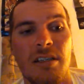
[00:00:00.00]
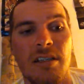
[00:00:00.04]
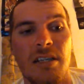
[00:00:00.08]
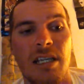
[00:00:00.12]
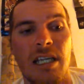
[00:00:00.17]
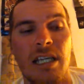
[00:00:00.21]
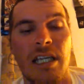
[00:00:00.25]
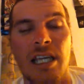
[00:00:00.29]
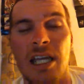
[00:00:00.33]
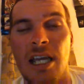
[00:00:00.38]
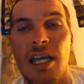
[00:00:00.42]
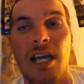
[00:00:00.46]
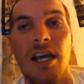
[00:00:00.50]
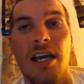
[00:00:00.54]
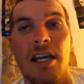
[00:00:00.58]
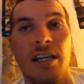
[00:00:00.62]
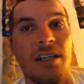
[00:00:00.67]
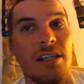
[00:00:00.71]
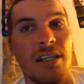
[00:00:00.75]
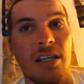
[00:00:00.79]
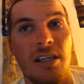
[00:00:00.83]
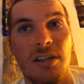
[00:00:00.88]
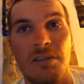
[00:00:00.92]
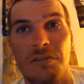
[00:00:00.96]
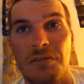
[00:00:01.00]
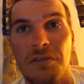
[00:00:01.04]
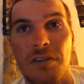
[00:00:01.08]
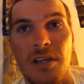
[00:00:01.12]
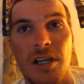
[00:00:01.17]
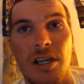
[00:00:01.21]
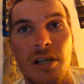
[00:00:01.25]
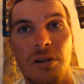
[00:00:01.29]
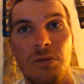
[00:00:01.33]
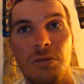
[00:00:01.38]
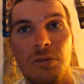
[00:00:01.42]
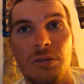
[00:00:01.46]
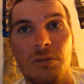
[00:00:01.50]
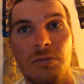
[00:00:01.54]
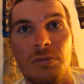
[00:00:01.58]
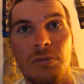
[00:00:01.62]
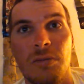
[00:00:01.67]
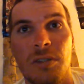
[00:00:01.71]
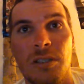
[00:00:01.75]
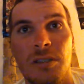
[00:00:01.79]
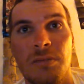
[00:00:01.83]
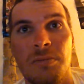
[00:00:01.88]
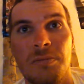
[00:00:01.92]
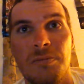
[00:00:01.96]
identify with
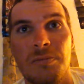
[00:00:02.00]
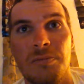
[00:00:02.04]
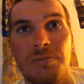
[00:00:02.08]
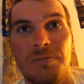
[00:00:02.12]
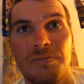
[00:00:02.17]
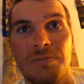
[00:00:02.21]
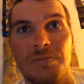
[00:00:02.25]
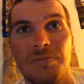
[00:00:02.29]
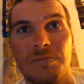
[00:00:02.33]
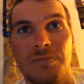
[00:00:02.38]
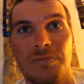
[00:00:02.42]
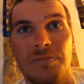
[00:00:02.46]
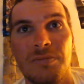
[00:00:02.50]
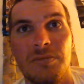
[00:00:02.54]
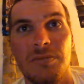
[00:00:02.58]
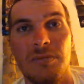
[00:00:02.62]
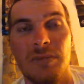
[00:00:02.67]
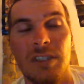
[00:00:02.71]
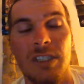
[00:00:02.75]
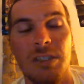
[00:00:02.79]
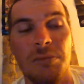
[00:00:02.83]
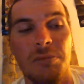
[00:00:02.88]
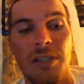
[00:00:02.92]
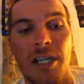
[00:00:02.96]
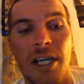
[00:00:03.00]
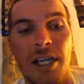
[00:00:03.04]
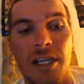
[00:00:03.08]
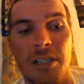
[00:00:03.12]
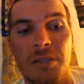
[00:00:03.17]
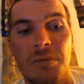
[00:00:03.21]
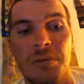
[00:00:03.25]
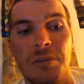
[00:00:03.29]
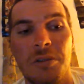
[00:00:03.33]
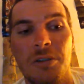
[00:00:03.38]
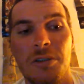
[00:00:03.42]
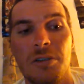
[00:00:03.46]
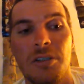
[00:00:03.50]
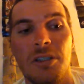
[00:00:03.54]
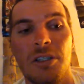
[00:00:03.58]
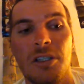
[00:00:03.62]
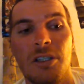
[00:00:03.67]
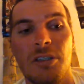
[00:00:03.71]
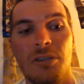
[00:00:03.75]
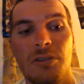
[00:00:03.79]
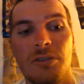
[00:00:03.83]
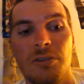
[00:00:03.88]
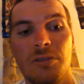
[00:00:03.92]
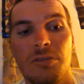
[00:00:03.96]
what the black community
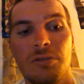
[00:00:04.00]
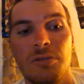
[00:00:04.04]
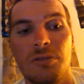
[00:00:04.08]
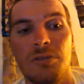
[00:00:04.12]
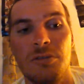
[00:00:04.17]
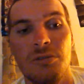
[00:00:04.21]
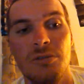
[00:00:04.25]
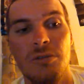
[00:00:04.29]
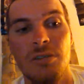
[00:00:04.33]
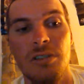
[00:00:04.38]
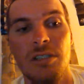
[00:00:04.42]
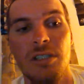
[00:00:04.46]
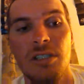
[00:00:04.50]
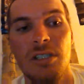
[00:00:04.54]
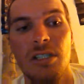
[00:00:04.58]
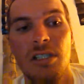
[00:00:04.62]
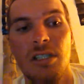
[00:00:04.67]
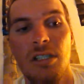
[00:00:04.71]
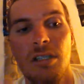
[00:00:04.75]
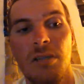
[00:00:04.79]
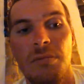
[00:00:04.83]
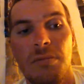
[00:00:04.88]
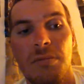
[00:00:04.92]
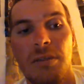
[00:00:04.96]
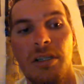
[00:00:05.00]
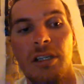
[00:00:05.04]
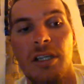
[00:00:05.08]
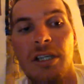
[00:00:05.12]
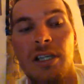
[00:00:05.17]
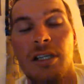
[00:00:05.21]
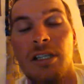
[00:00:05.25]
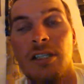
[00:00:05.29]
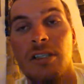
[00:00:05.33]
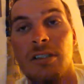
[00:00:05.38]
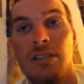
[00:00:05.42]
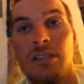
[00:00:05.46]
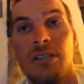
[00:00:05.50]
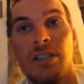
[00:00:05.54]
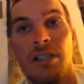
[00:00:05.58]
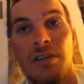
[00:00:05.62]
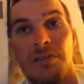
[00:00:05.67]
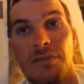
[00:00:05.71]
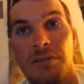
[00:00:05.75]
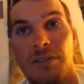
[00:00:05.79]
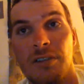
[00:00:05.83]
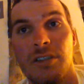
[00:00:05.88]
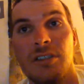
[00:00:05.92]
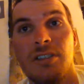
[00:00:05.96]
goes through, but I can
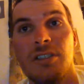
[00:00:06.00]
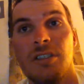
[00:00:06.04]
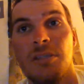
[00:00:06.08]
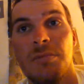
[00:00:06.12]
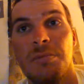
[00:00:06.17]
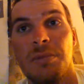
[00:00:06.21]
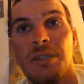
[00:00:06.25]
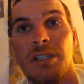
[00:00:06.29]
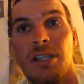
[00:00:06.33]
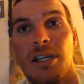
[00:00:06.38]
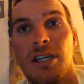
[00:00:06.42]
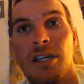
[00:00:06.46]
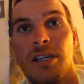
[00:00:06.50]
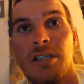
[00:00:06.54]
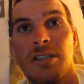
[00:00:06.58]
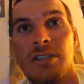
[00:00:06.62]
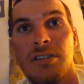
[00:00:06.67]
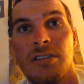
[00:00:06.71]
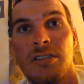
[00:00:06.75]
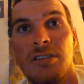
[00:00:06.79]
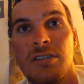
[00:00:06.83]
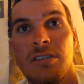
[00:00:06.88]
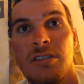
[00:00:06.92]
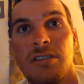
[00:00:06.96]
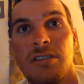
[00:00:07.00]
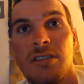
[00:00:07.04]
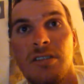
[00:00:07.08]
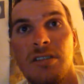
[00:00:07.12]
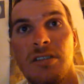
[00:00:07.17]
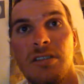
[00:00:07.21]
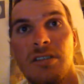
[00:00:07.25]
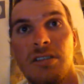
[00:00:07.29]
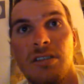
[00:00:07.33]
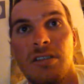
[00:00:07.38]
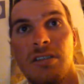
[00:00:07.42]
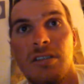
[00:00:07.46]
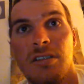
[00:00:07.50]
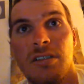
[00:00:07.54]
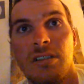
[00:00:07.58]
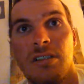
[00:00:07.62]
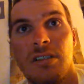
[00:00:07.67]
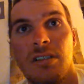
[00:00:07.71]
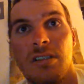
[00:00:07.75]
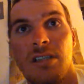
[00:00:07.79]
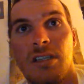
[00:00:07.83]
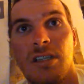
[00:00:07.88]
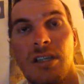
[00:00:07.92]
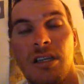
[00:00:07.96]
definitely sympathize.
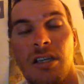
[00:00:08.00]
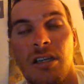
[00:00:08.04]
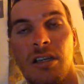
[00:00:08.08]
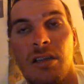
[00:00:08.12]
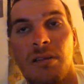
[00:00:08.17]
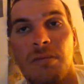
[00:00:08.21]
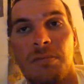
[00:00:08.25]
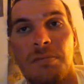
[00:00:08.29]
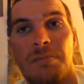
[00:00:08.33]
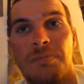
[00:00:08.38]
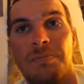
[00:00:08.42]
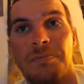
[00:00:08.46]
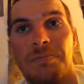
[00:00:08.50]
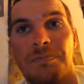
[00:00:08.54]
And